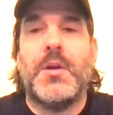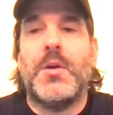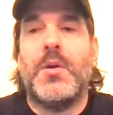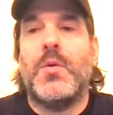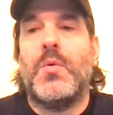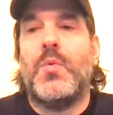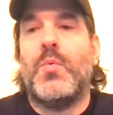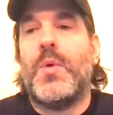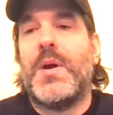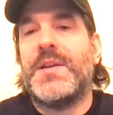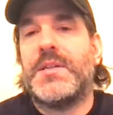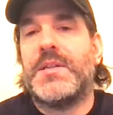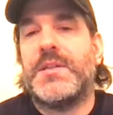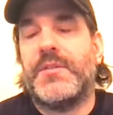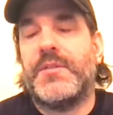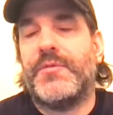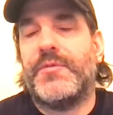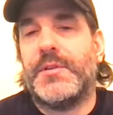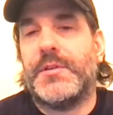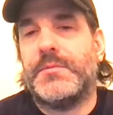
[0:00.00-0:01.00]
Why is it
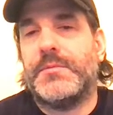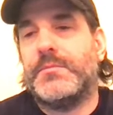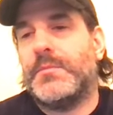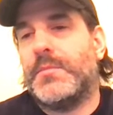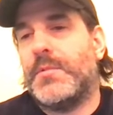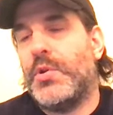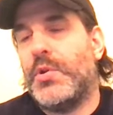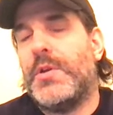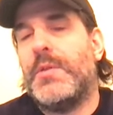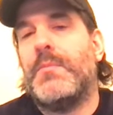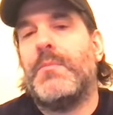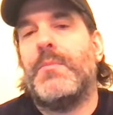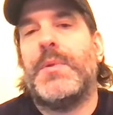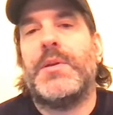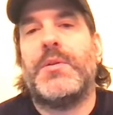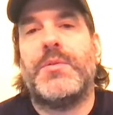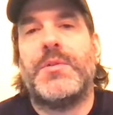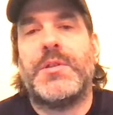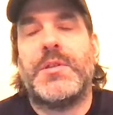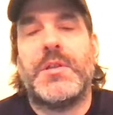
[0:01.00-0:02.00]
different? You can
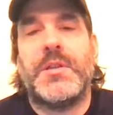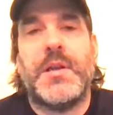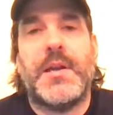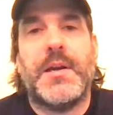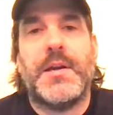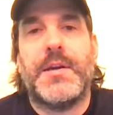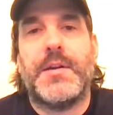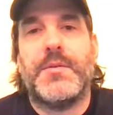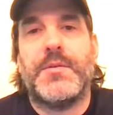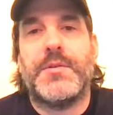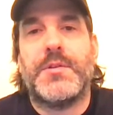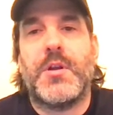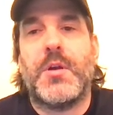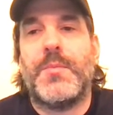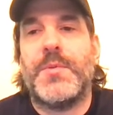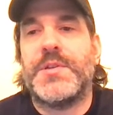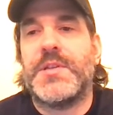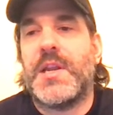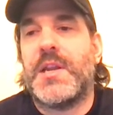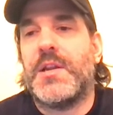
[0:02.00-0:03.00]
build scenarios in
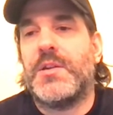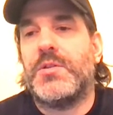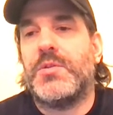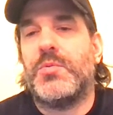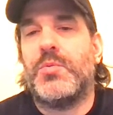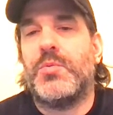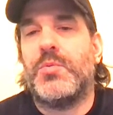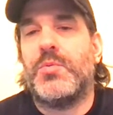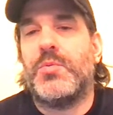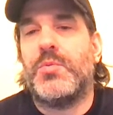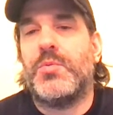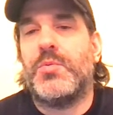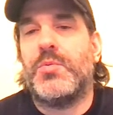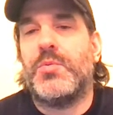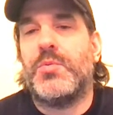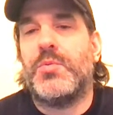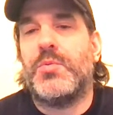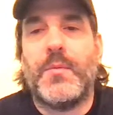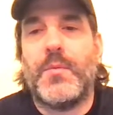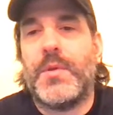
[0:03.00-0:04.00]
almost any tool
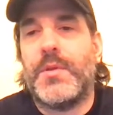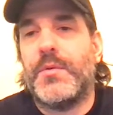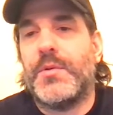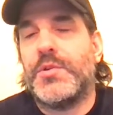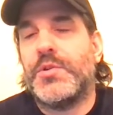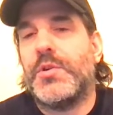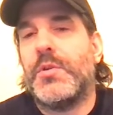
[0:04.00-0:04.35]
online, whether it's your